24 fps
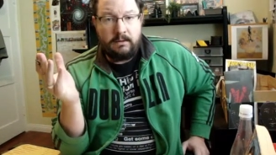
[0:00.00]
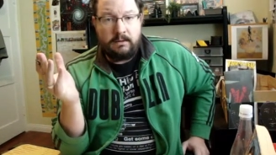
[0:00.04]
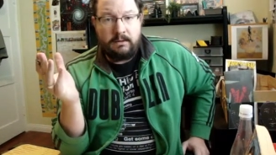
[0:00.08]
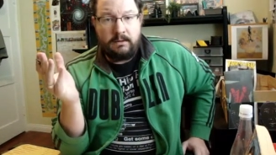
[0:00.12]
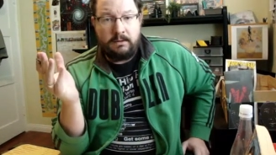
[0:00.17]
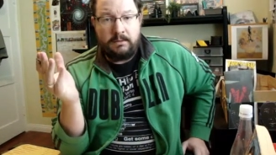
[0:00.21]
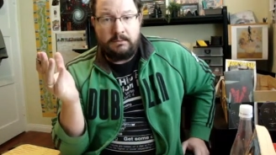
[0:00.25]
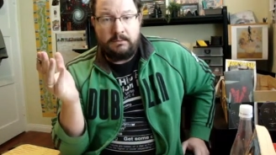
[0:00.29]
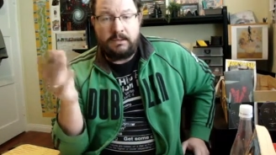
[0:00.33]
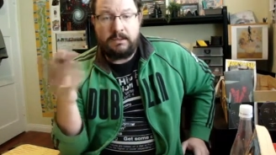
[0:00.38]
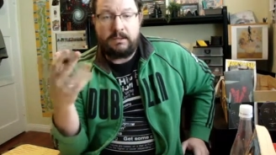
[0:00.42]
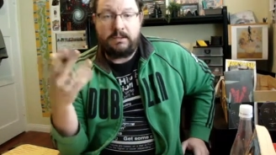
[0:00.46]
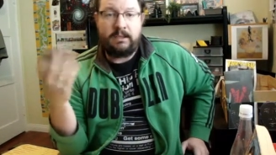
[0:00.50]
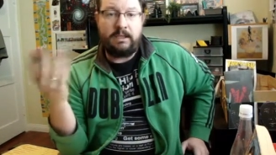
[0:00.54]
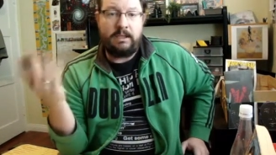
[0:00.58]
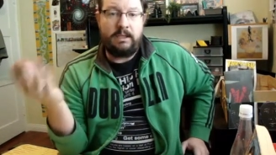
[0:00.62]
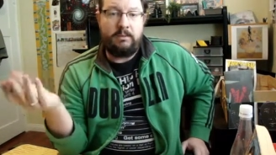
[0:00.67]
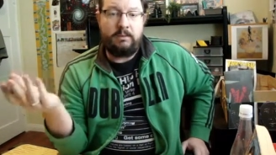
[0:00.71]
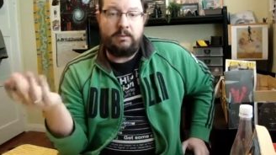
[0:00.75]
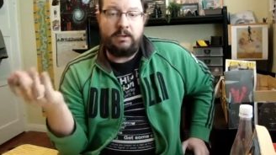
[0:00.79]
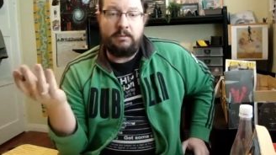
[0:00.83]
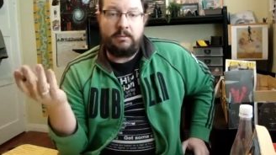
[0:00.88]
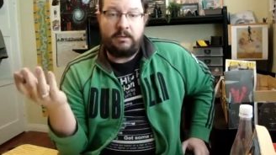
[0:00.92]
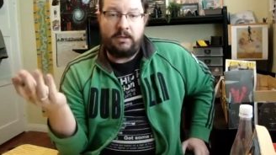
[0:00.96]
I'm just saying it
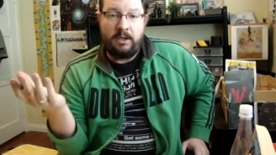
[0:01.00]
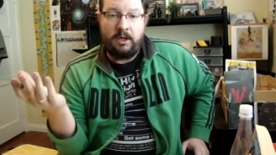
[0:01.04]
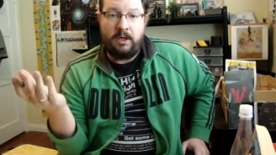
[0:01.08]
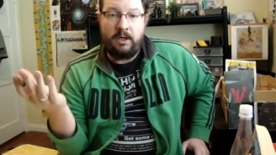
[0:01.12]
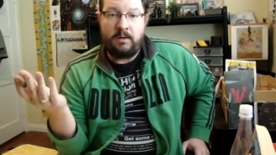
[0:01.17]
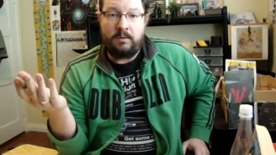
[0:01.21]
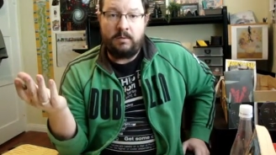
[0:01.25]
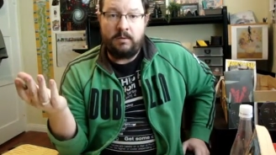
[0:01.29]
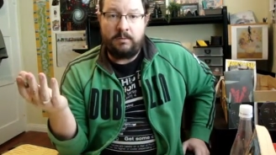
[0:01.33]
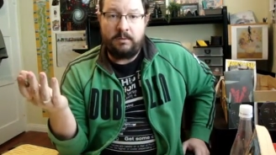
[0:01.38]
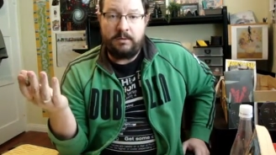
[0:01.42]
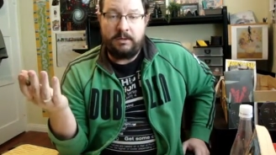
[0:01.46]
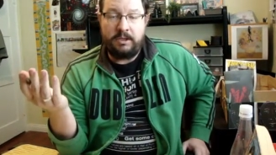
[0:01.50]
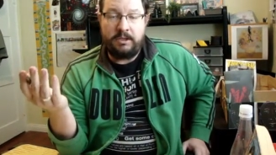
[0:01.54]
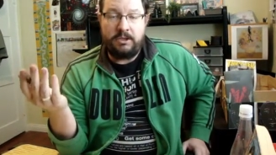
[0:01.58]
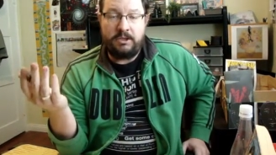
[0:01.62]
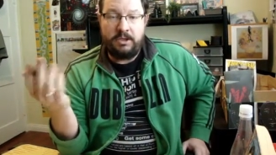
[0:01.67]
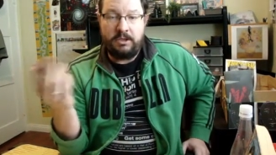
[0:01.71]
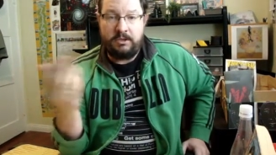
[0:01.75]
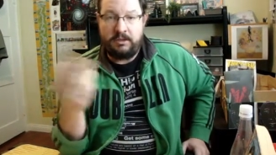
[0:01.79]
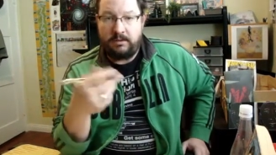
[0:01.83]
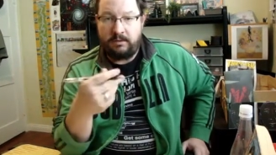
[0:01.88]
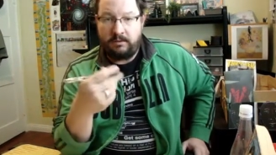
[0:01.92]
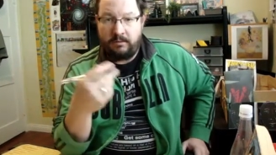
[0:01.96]
would have been awkward with the
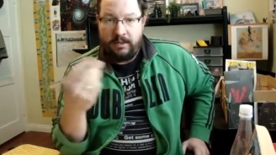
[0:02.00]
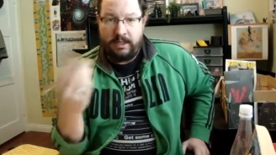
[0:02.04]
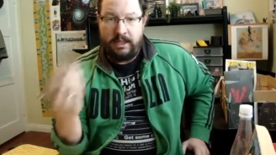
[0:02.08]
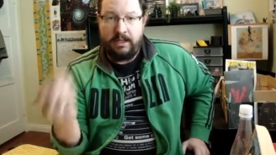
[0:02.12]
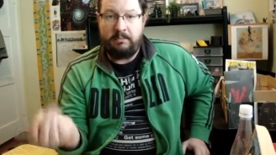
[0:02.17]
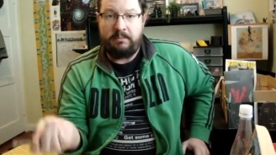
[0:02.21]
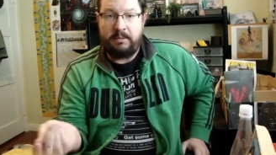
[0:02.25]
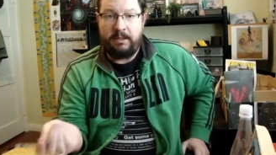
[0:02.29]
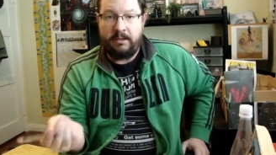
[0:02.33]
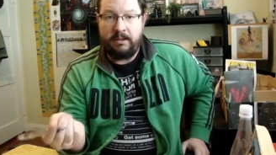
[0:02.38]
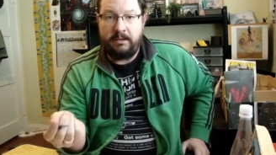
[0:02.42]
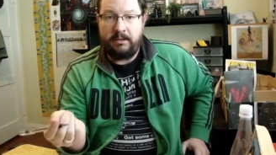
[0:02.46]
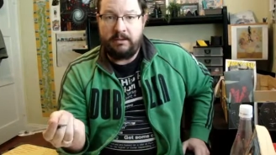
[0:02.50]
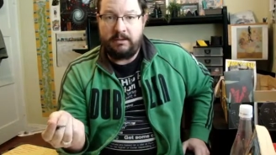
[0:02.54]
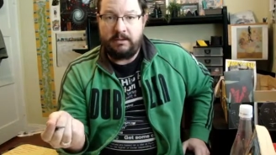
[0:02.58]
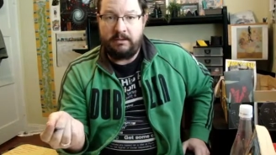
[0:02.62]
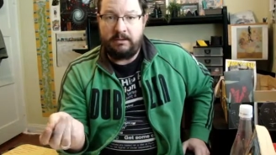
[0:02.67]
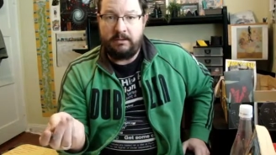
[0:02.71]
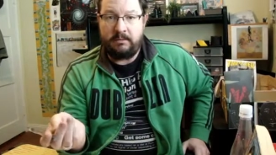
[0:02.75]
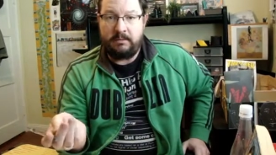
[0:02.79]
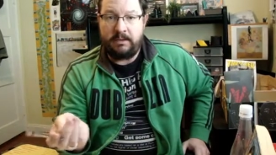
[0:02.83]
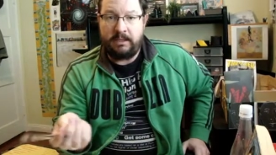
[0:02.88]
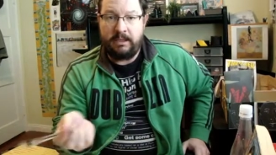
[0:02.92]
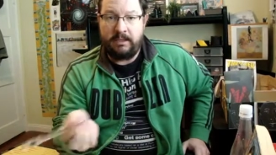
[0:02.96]
Jesus grandparents. You know
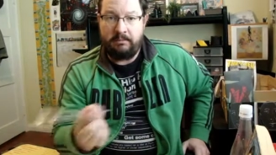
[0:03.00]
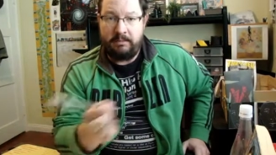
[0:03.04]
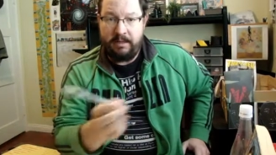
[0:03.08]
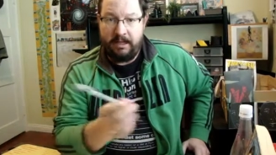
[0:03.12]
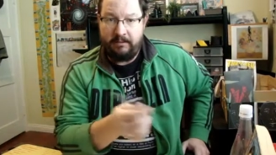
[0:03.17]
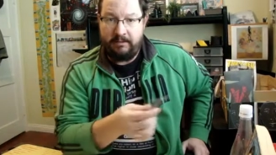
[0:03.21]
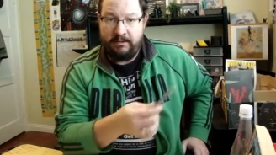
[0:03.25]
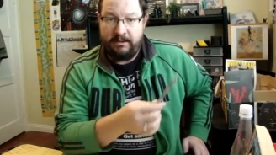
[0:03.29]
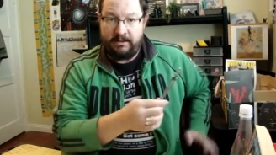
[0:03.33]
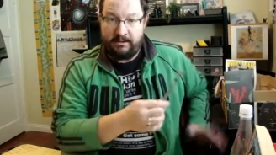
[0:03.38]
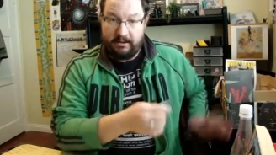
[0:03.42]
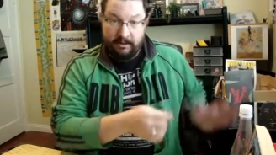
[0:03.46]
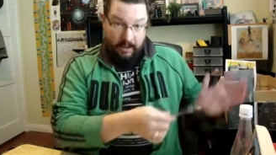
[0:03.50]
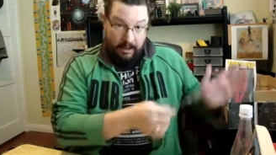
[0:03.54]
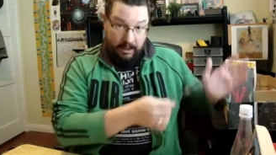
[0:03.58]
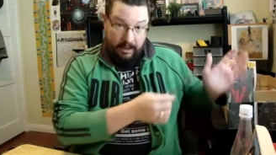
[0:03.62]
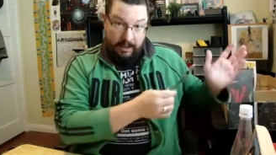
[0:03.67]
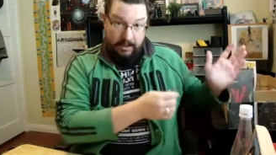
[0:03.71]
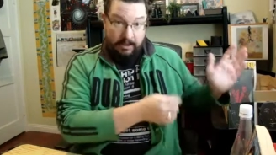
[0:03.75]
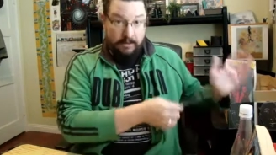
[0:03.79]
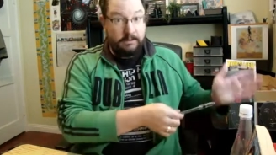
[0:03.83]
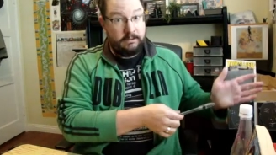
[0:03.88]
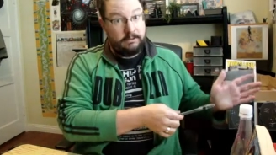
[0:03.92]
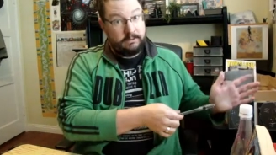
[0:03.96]
what I'm saying? Mary's
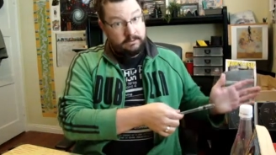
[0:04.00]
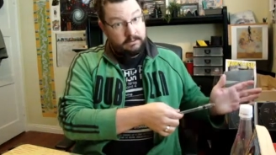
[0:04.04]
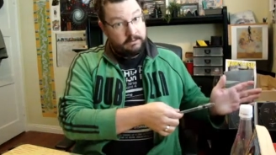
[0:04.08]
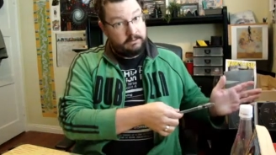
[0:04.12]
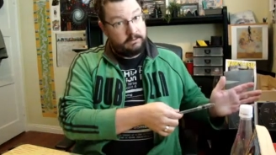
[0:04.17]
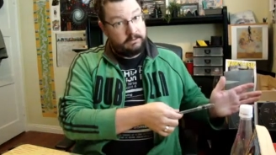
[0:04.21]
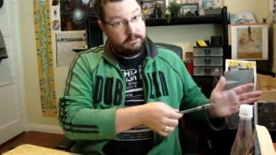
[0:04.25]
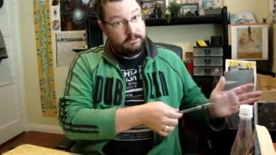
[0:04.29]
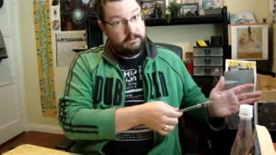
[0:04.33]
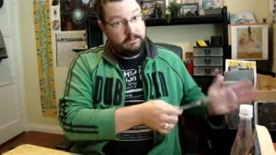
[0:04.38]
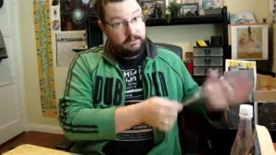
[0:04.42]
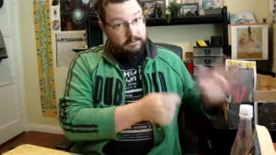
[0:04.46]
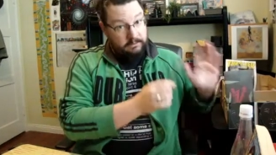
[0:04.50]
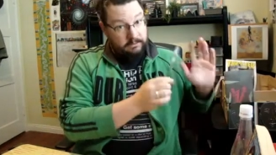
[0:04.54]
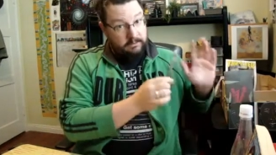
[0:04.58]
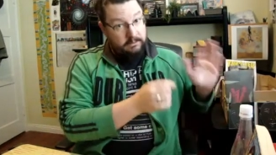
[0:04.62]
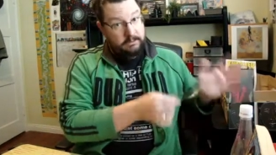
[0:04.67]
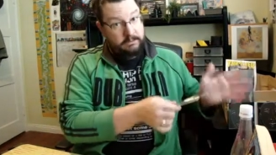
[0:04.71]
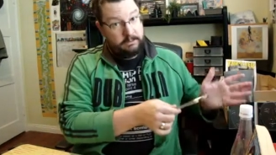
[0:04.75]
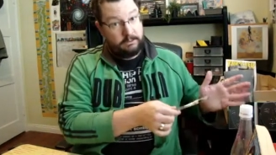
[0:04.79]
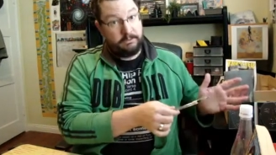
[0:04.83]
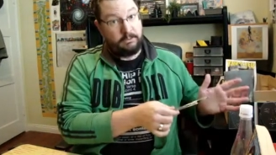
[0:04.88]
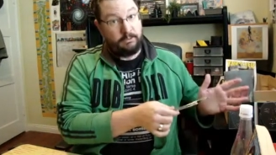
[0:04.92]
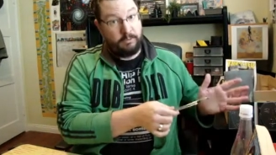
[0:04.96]
side,
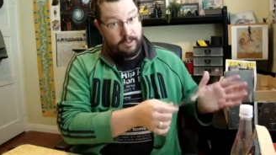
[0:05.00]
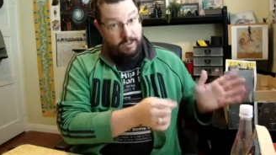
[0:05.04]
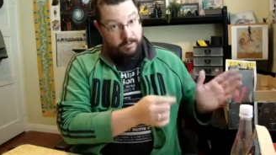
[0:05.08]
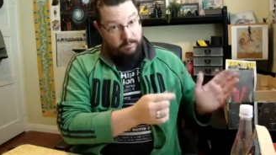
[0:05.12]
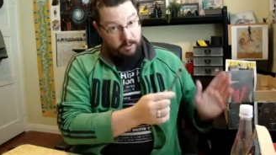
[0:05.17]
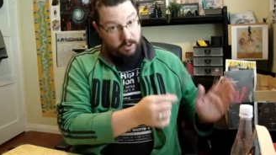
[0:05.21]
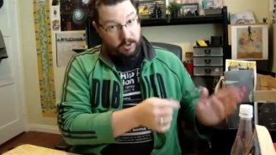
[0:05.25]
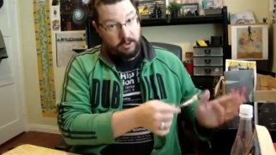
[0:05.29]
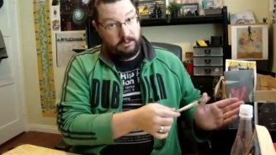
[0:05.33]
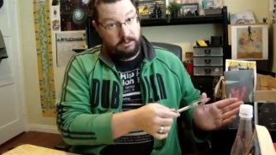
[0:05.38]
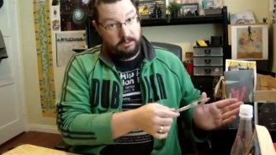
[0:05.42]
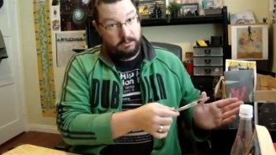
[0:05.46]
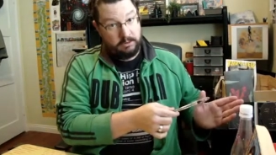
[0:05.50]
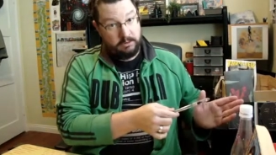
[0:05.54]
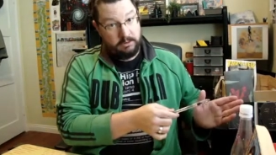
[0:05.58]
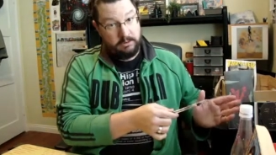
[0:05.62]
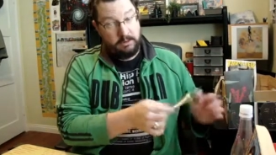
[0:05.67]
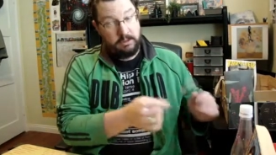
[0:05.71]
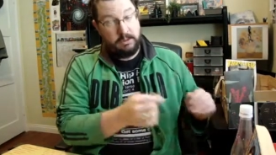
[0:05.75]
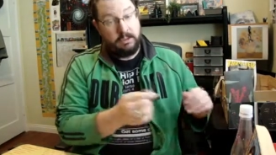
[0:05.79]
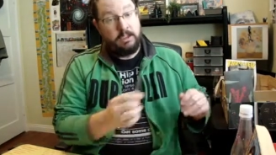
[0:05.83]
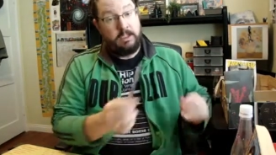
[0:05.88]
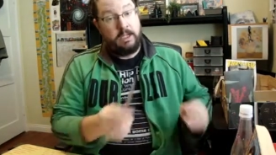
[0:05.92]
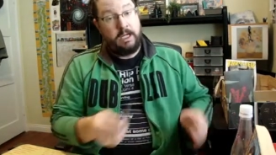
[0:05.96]
grandma,
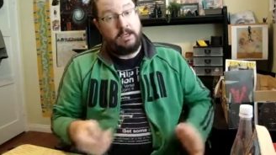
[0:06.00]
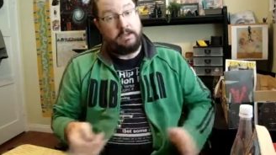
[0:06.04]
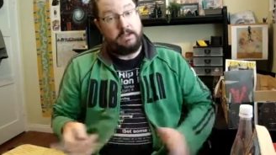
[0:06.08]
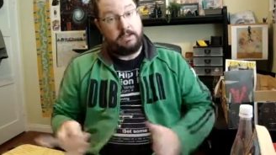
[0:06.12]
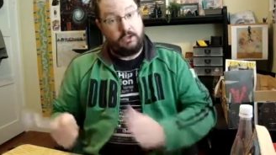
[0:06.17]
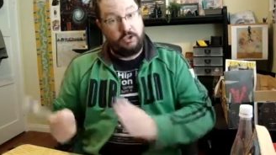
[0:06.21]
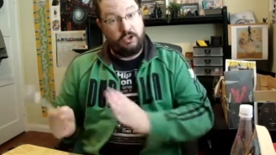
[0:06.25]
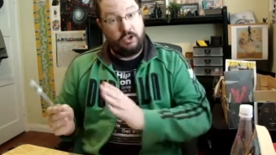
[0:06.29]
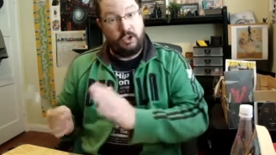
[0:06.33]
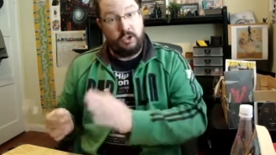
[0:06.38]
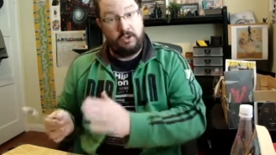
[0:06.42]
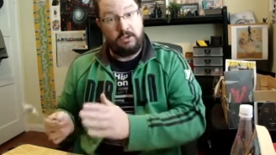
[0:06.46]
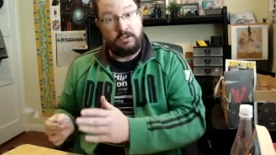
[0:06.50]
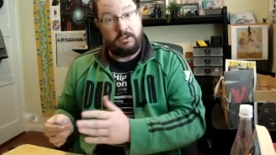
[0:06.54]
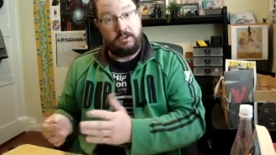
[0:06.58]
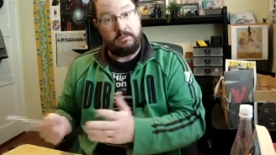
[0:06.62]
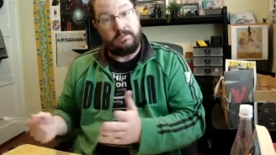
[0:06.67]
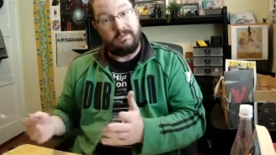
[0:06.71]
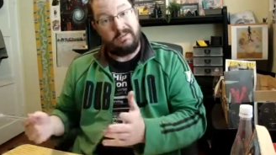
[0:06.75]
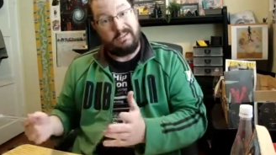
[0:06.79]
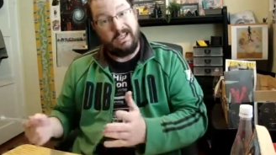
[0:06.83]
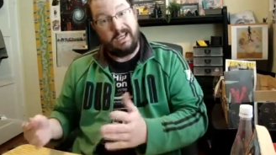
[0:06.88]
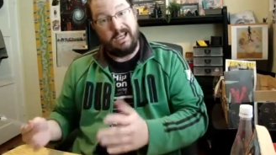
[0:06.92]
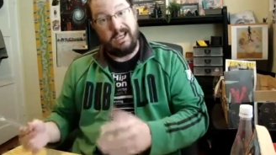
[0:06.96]
and then
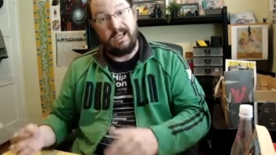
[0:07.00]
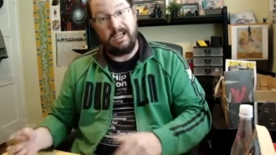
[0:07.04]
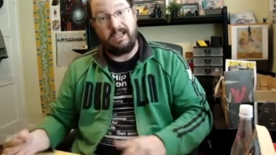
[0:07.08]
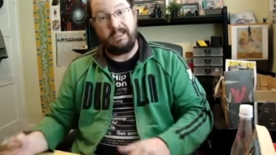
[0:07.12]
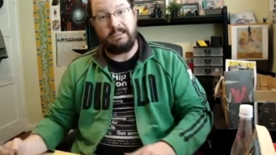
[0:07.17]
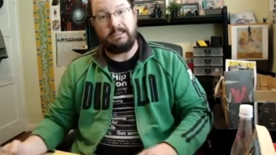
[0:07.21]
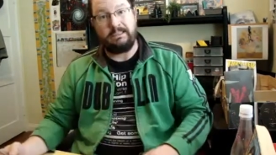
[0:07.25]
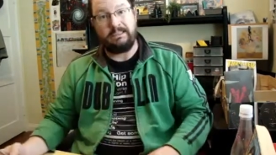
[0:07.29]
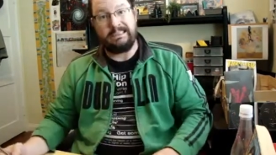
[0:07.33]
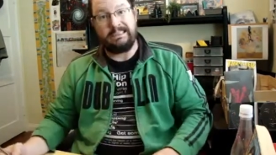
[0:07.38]
Joseph's side,